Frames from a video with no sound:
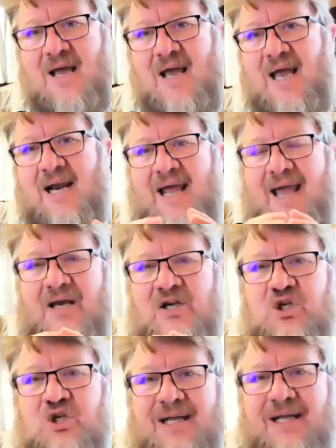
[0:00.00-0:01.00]
And
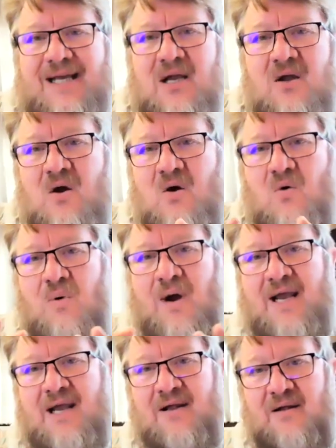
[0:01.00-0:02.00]
actually
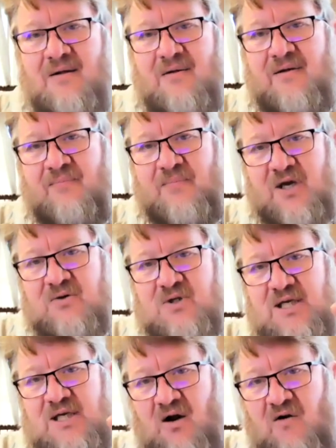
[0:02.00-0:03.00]
where the
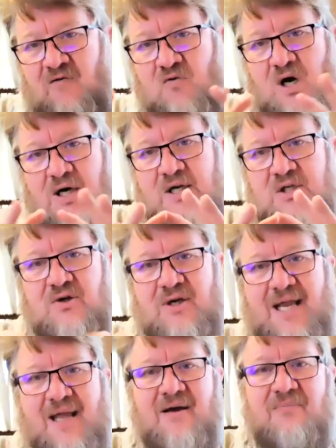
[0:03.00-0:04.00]
beauty of working
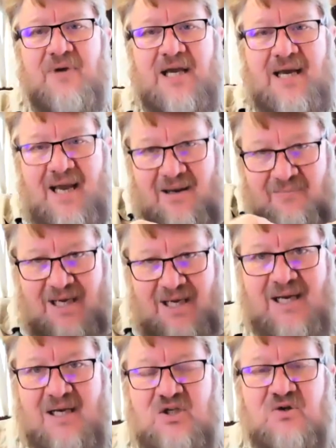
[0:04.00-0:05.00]
together became
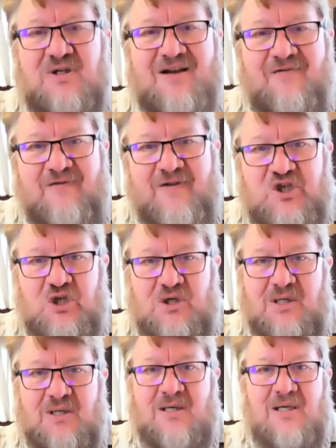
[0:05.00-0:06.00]
into
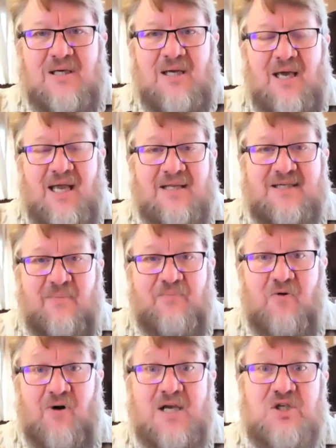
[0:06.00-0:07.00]
division and
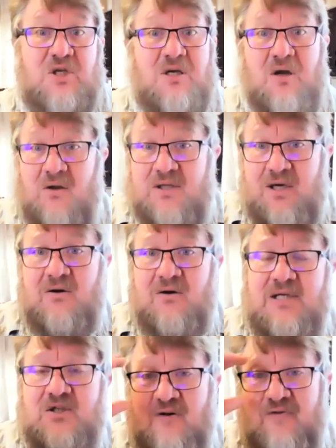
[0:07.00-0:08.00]
separation, not only
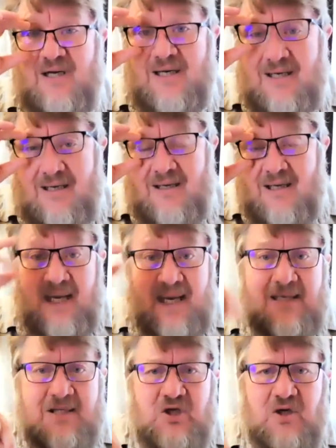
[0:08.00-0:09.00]
driven
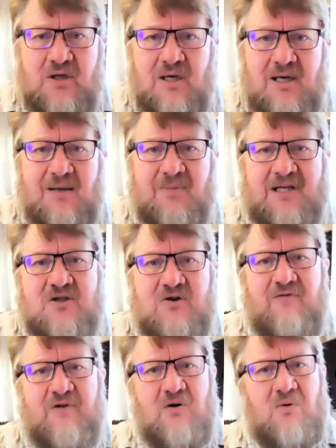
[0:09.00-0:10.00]
internally, but
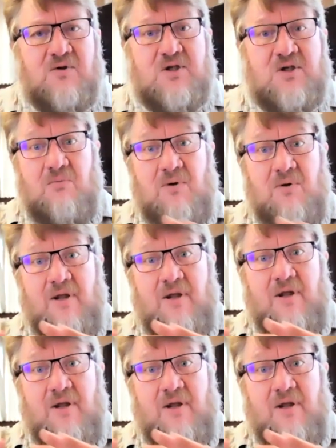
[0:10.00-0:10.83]
driven also with a